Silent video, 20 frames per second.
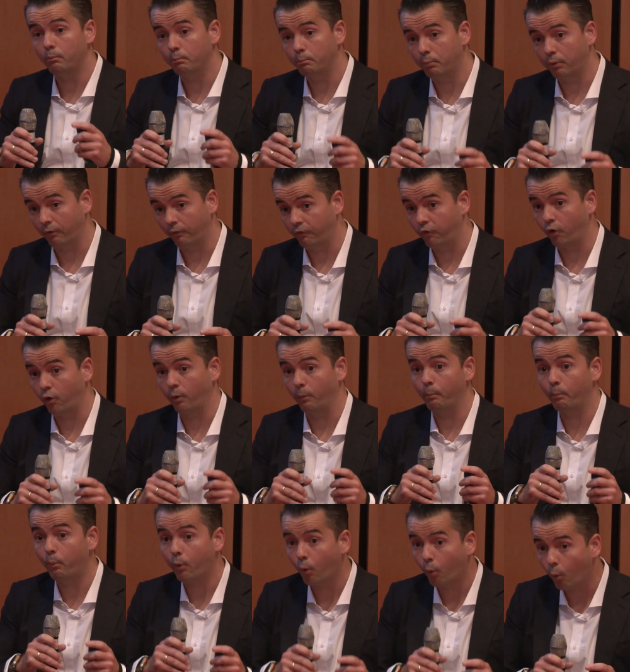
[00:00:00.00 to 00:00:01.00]
perform
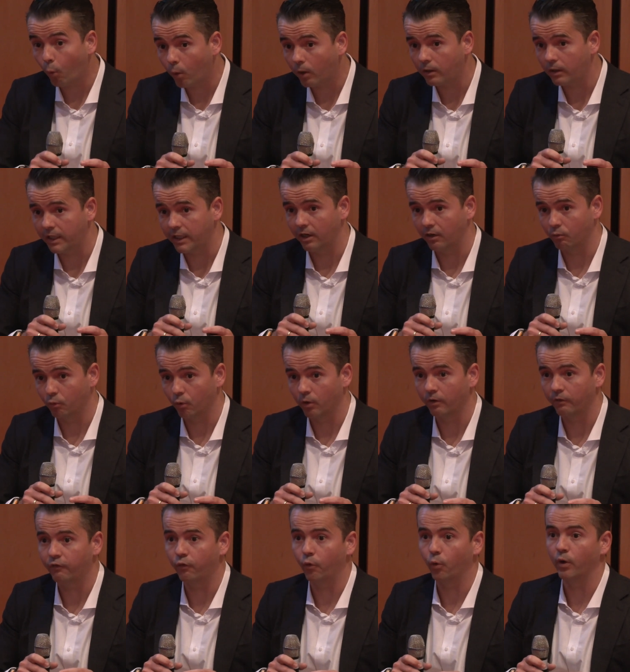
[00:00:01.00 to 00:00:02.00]
poorly on Rule
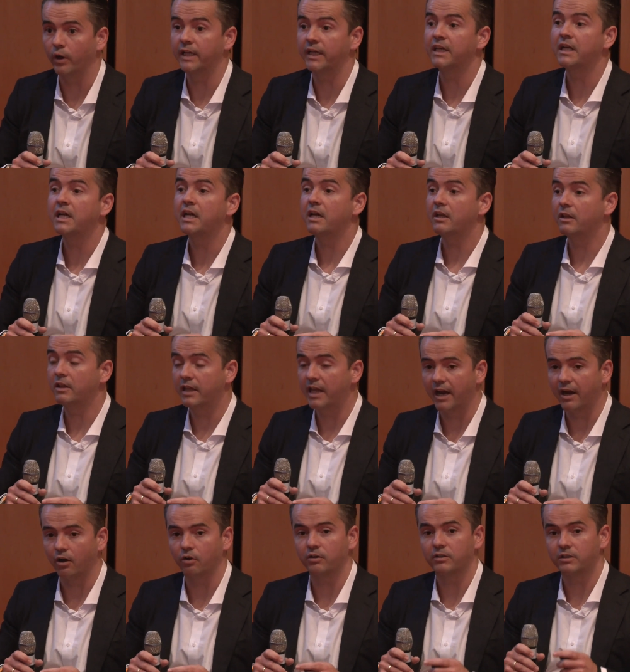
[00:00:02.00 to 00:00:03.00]
of 40,
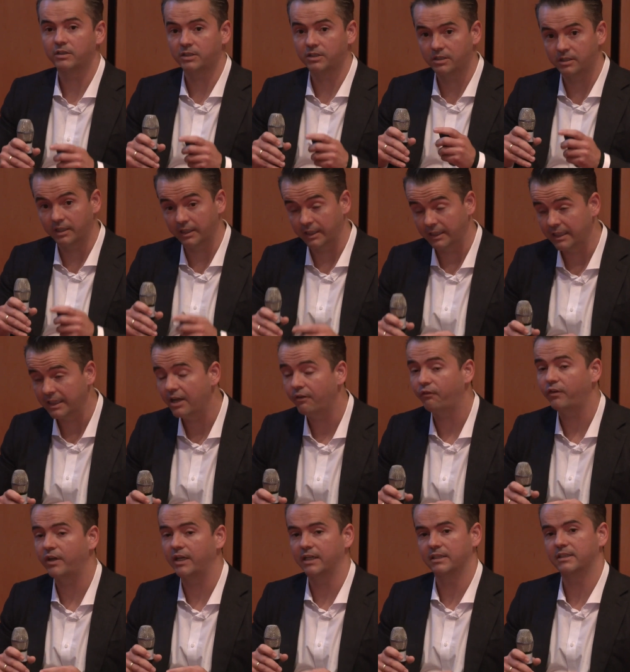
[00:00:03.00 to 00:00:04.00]
there are
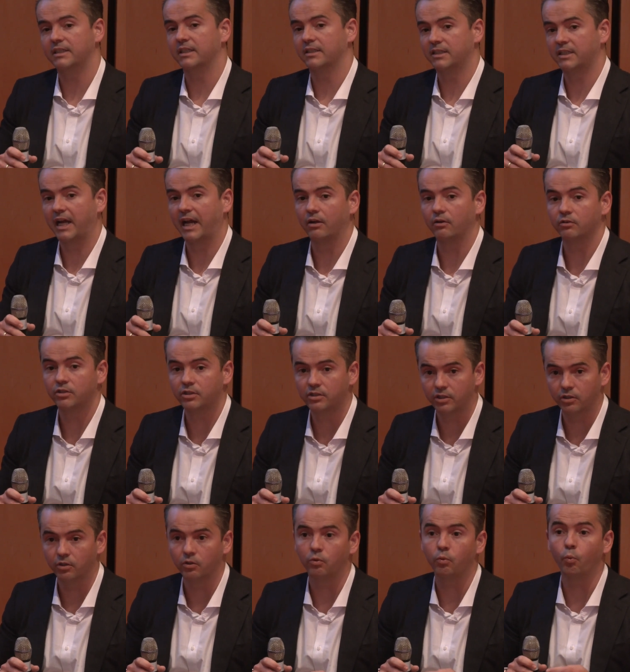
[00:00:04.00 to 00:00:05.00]
significant discounts
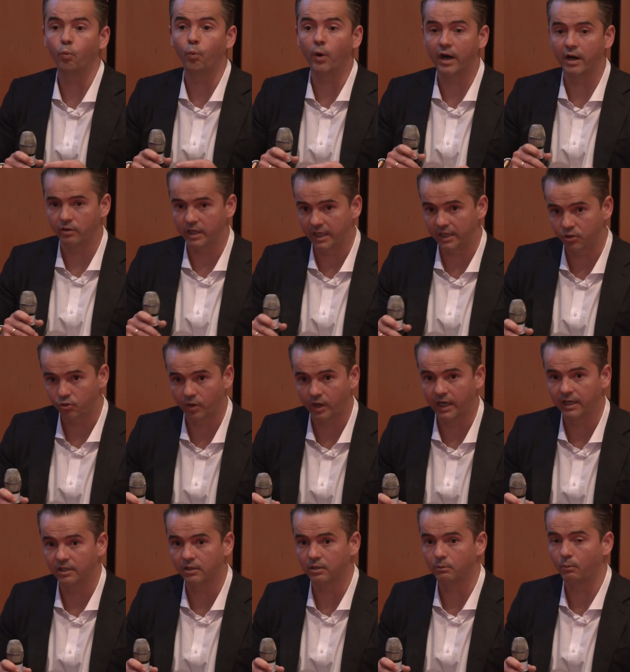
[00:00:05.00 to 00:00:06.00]
to where they
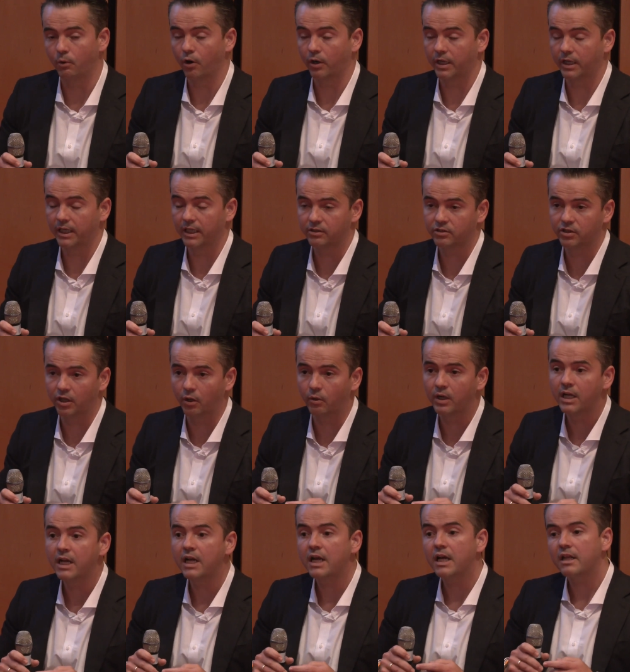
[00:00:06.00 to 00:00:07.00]
trade in the market. So
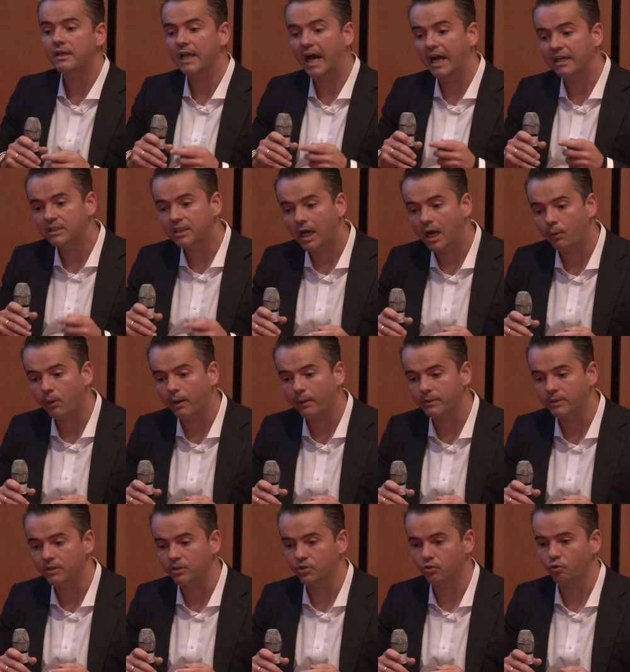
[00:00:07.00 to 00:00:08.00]
that's how I would
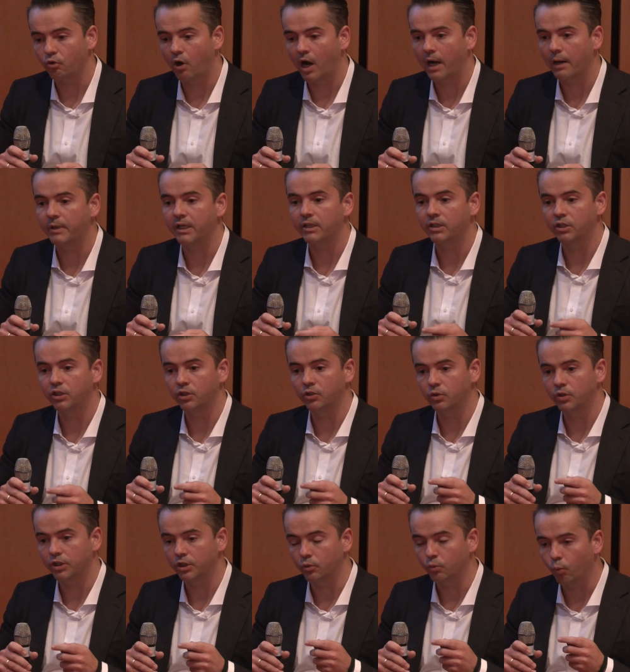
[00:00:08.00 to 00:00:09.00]
describe it.
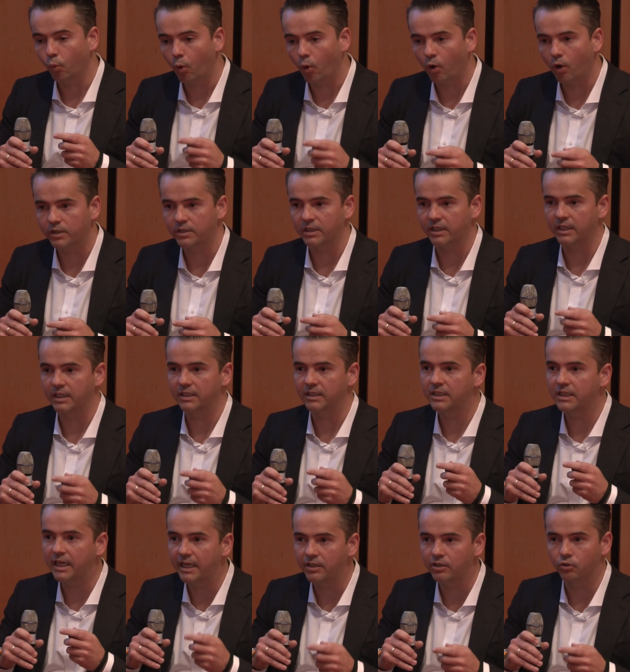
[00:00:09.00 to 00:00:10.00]
You want to
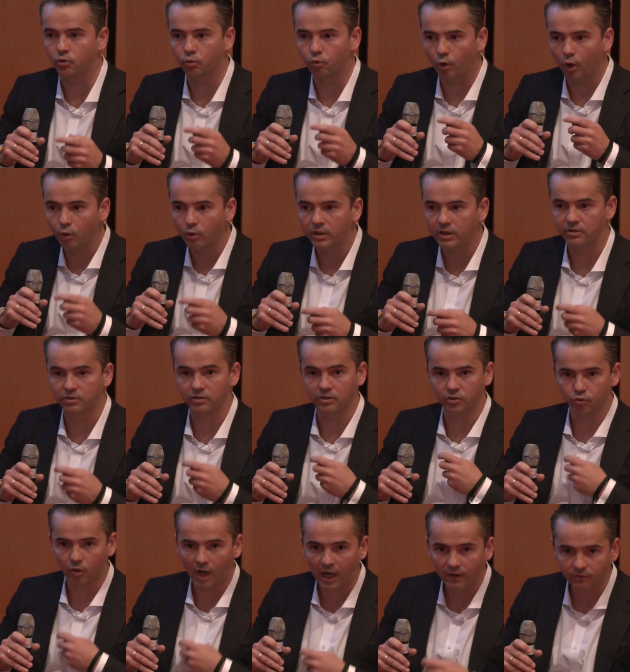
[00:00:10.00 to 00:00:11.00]
continue. Growth is the
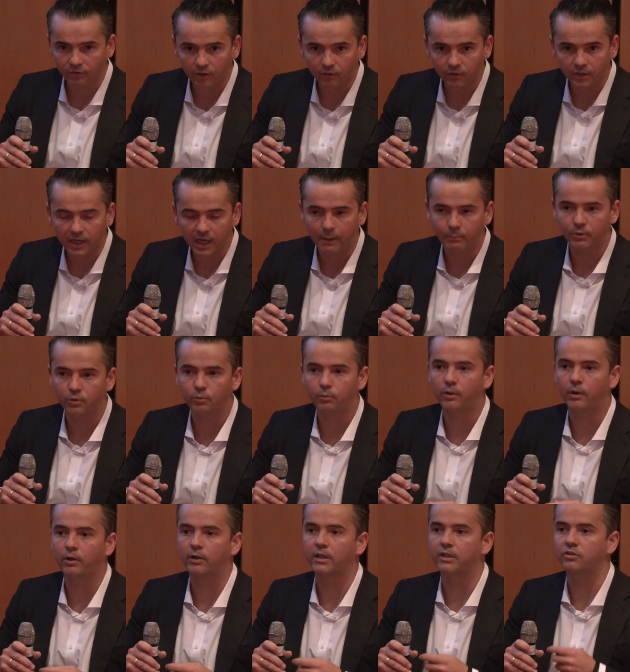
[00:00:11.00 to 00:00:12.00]
driver over capital
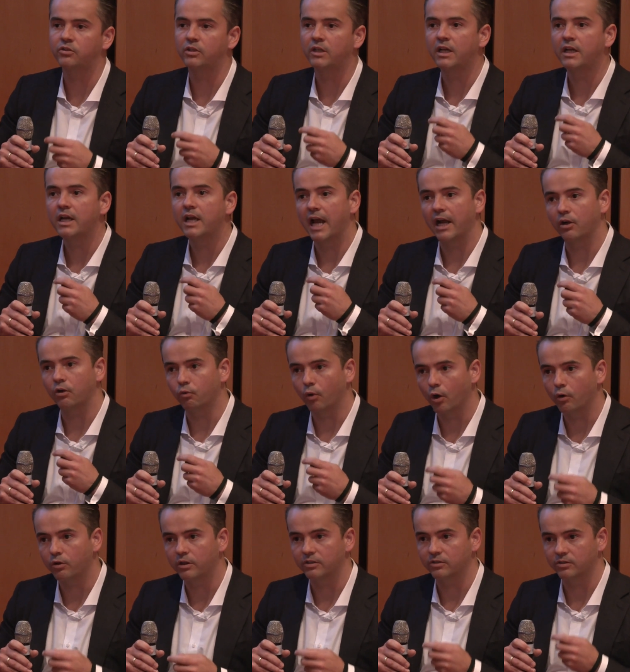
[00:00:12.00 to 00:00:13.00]
markets, and
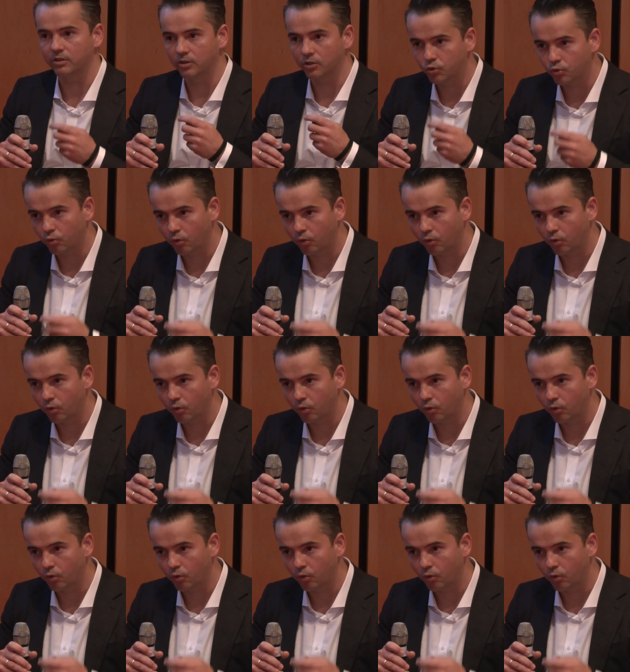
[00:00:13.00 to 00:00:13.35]
growth is the